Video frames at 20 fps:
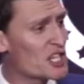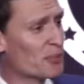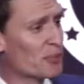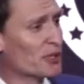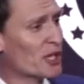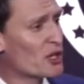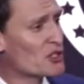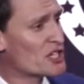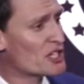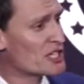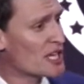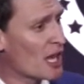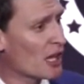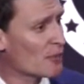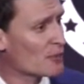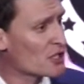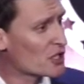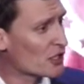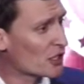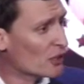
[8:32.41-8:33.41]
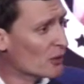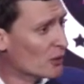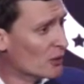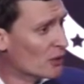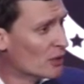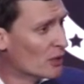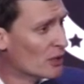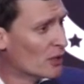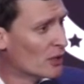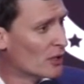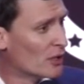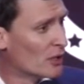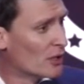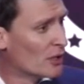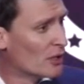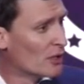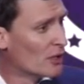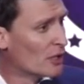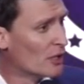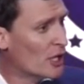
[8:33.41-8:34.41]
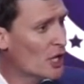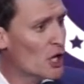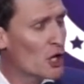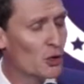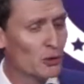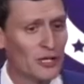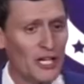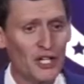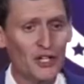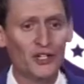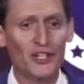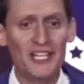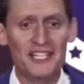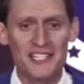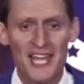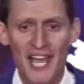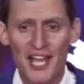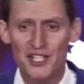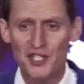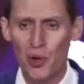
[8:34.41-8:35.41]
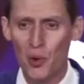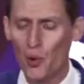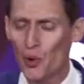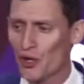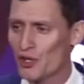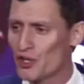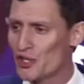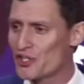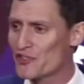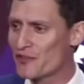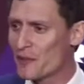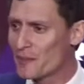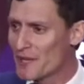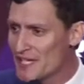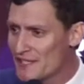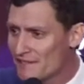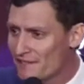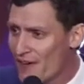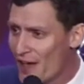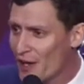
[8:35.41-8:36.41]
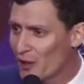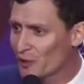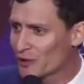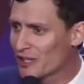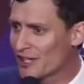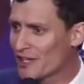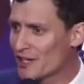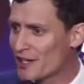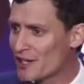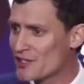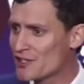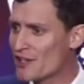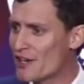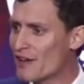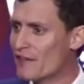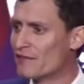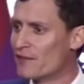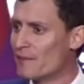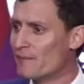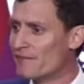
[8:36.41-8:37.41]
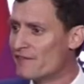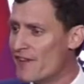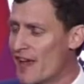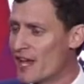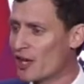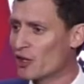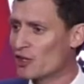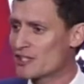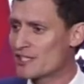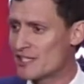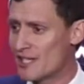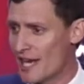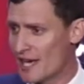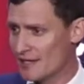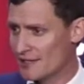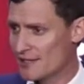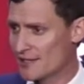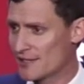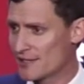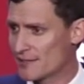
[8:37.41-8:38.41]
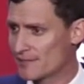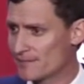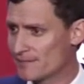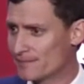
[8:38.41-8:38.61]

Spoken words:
Pelosi tell him to do, who literally takes orders from these failed leaders from failed states.